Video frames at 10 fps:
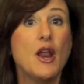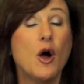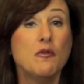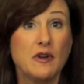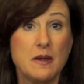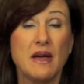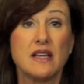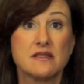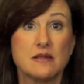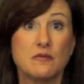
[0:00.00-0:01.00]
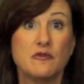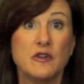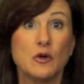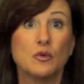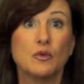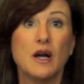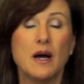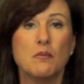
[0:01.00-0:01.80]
hopefully makes them feel